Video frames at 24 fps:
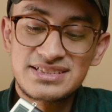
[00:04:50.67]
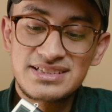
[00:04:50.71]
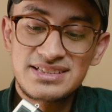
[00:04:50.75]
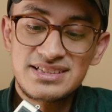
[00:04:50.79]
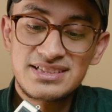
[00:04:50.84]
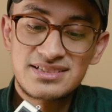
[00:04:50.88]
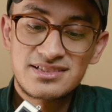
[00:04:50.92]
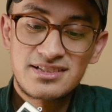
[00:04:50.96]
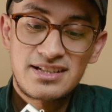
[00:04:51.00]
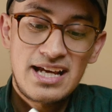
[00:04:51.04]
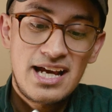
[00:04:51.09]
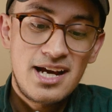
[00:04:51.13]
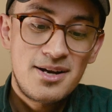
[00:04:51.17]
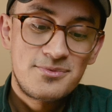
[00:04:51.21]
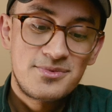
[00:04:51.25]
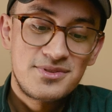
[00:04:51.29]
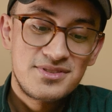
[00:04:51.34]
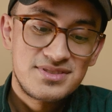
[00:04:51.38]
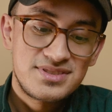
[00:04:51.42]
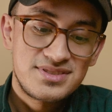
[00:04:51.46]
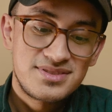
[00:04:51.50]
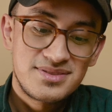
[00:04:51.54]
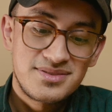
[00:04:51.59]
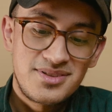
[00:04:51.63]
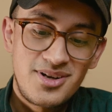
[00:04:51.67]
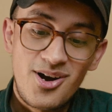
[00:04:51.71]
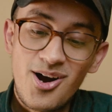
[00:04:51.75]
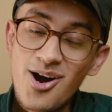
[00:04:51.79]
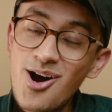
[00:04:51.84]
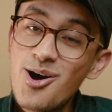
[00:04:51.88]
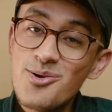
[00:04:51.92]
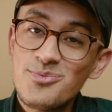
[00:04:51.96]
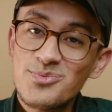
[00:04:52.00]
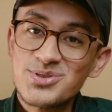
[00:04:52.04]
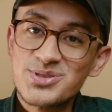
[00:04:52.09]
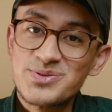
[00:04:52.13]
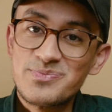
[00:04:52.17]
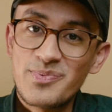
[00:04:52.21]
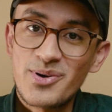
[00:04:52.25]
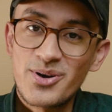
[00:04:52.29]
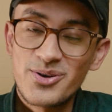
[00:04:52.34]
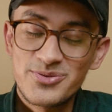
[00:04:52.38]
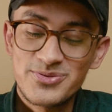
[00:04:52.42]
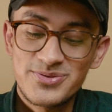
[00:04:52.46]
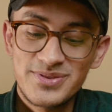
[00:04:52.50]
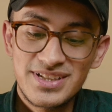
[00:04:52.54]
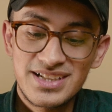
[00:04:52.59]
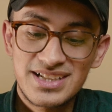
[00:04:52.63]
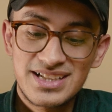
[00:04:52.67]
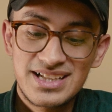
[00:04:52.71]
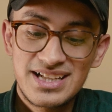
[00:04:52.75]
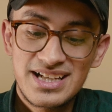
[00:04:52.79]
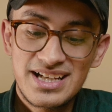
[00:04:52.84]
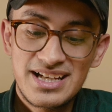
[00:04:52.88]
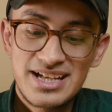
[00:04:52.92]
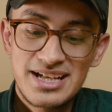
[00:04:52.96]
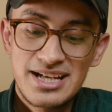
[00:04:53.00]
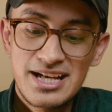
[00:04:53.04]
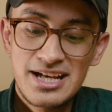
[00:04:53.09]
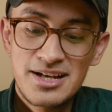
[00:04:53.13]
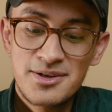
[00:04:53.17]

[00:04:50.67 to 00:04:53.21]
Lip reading: this camera is almost perfect.